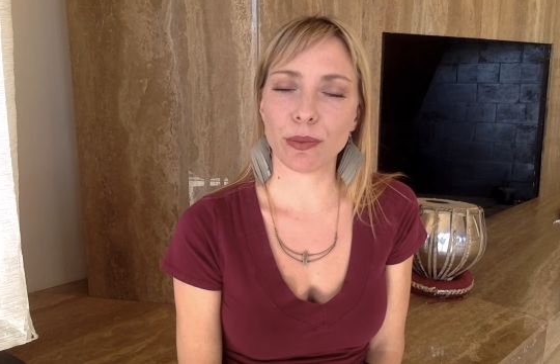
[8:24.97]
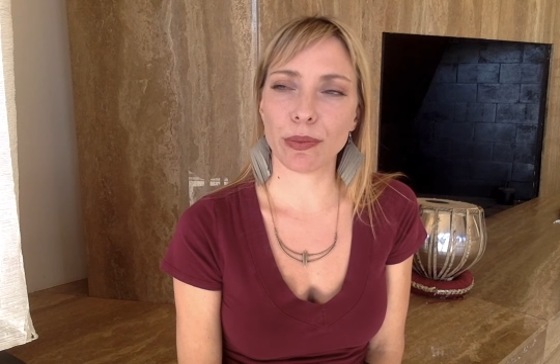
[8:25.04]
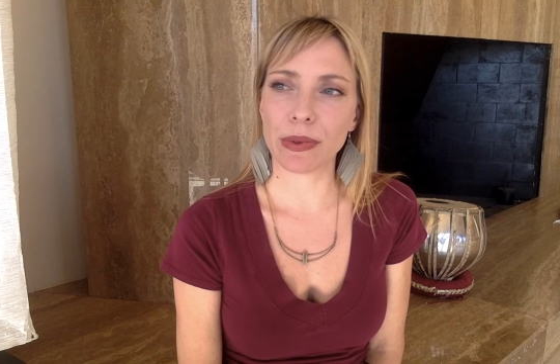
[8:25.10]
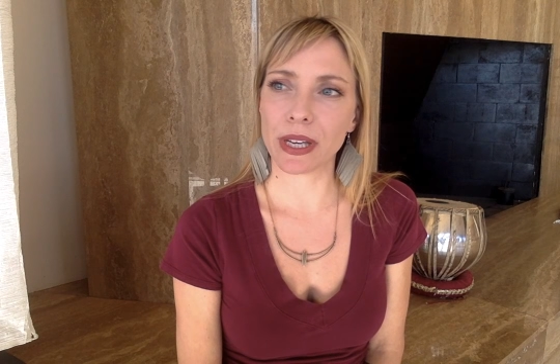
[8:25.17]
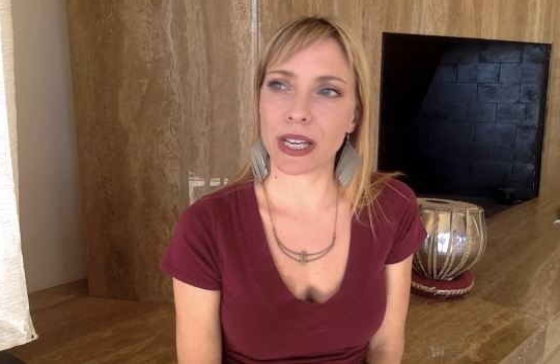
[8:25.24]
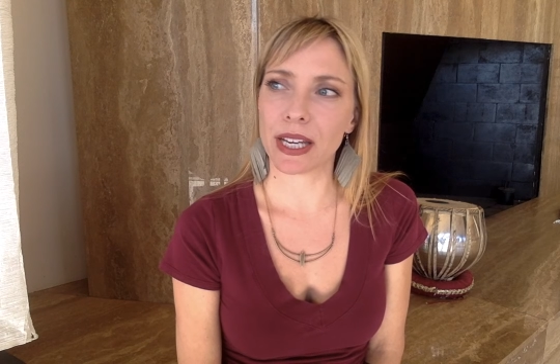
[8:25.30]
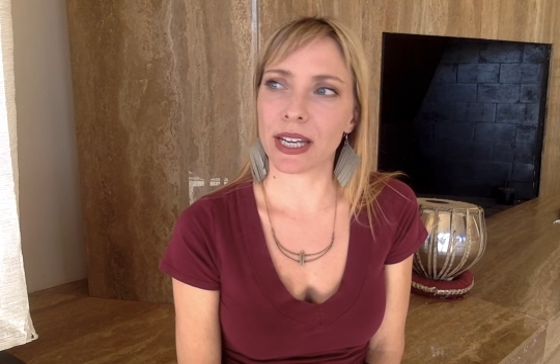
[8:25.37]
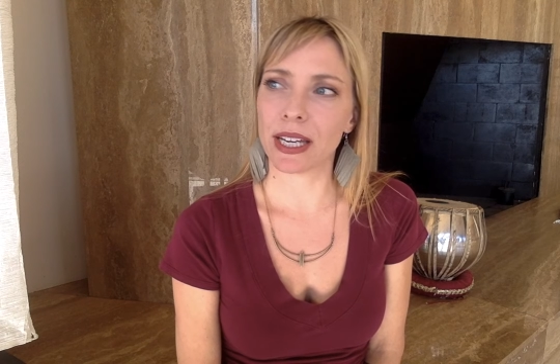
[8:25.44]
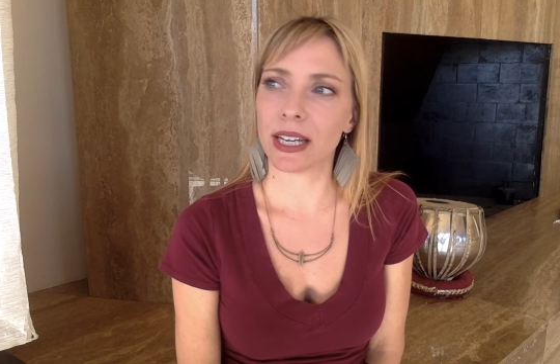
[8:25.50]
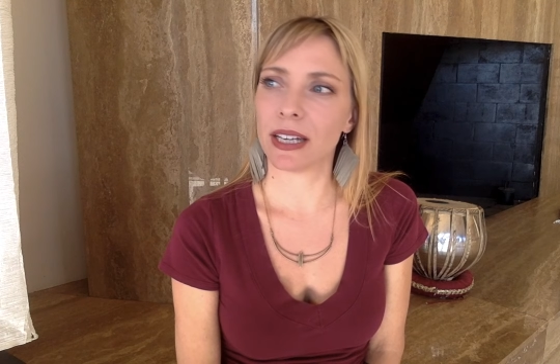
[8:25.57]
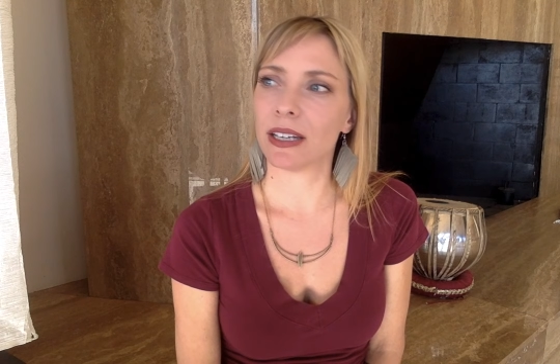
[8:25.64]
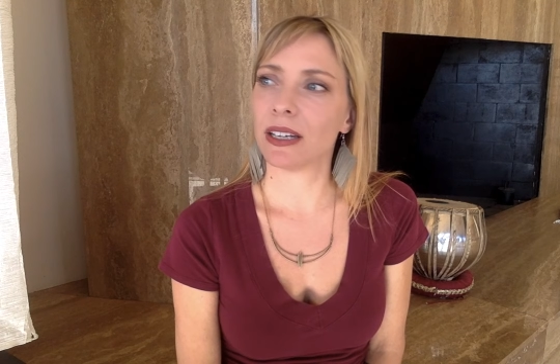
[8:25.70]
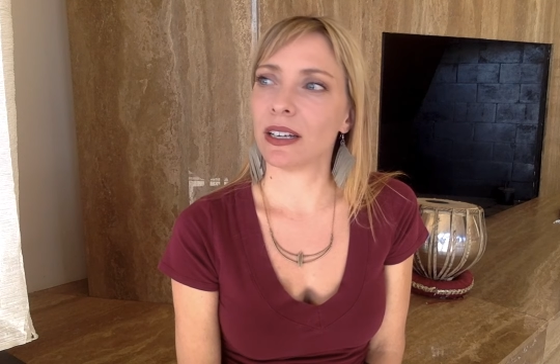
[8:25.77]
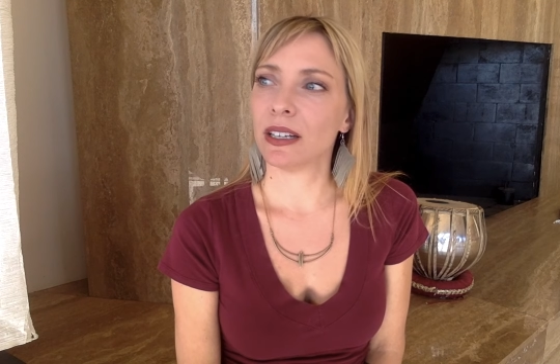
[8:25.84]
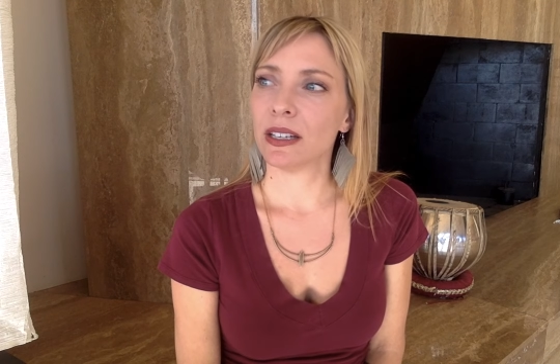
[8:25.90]
be
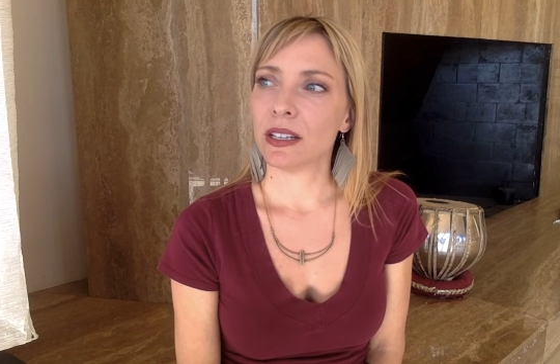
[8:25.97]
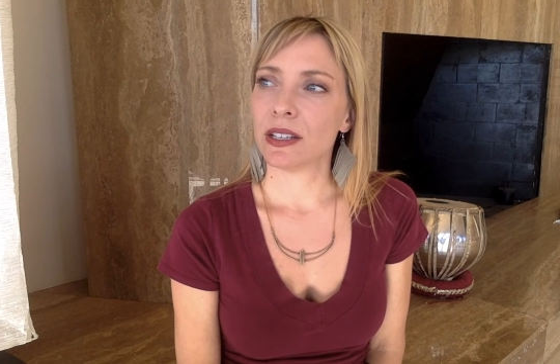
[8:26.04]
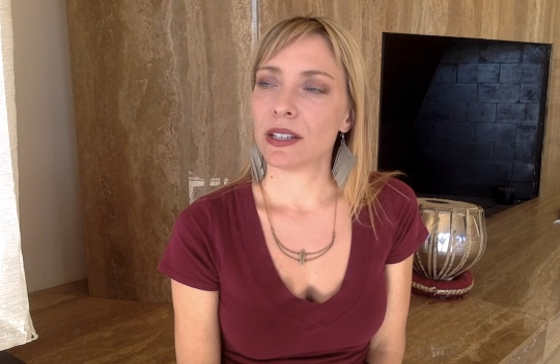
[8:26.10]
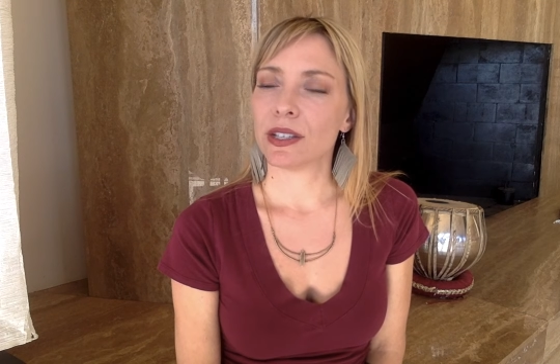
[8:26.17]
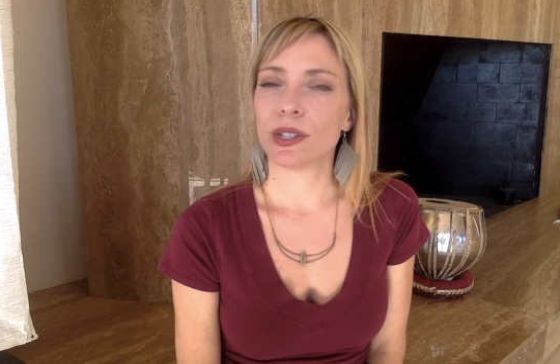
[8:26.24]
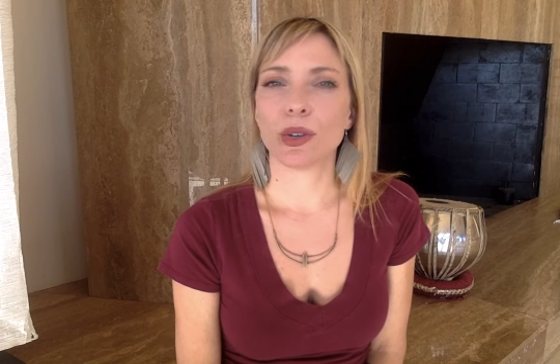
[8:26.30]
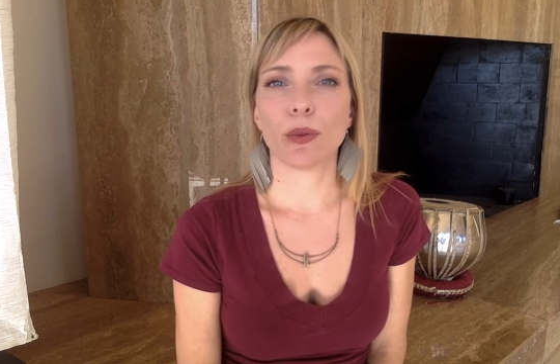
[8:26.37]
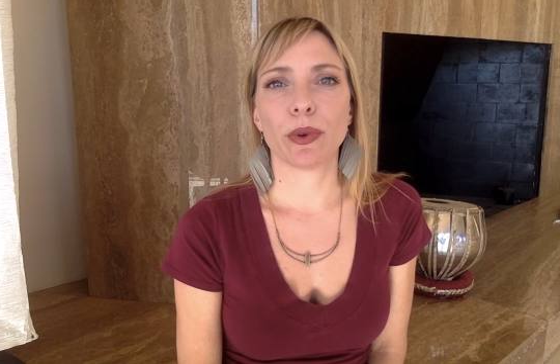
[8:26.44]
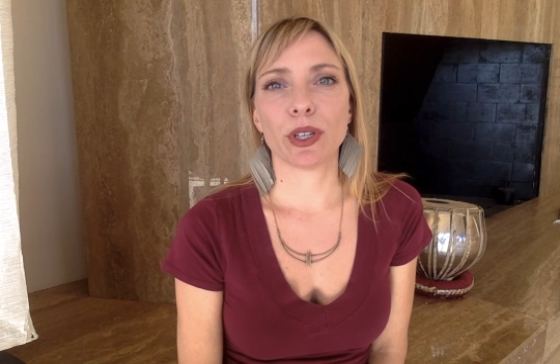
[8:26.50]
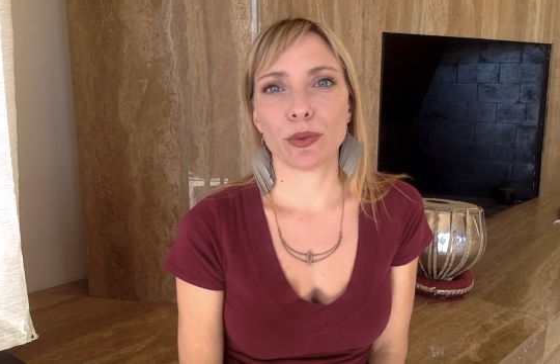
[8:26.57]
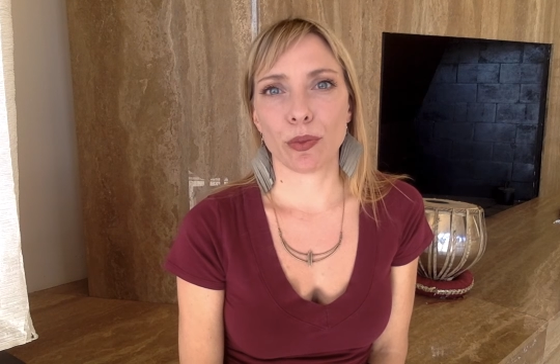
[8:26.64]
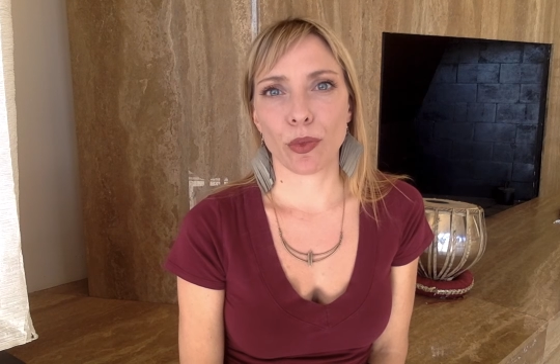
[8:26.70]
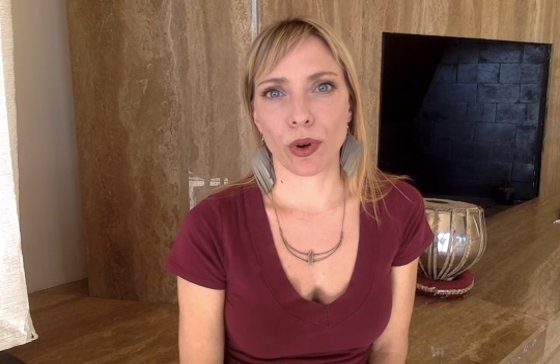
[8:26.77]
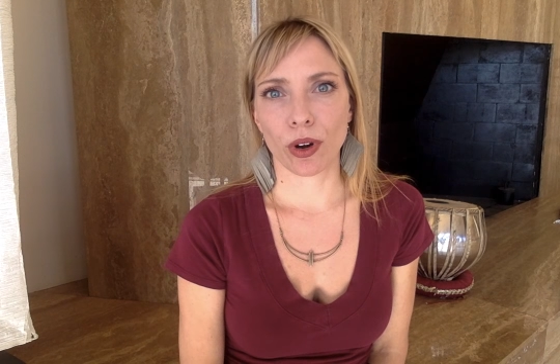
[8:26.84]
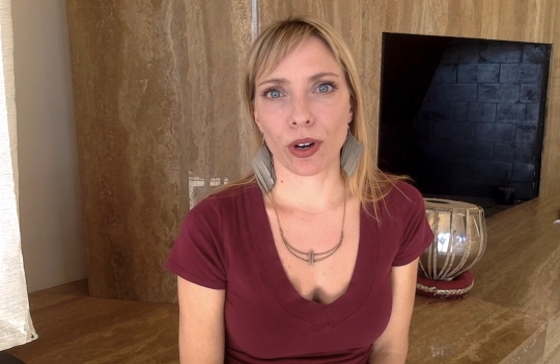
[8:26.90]
so much
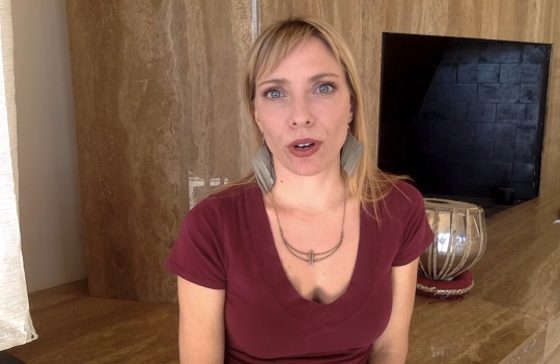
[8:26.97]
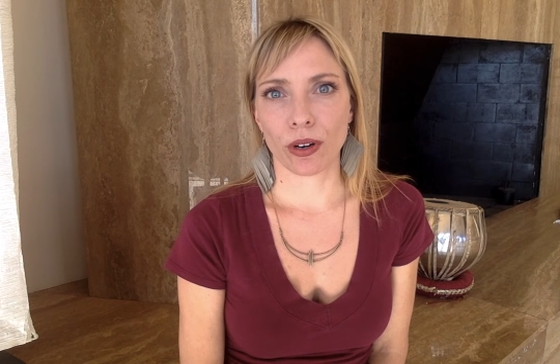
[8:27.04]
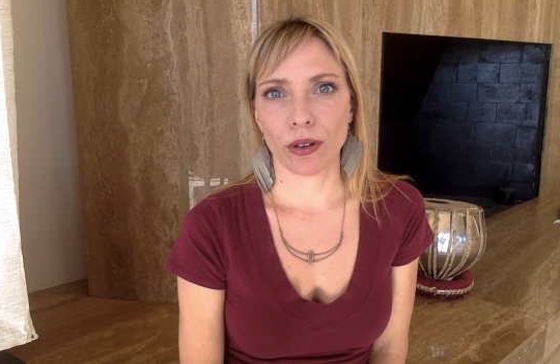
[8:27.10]
more.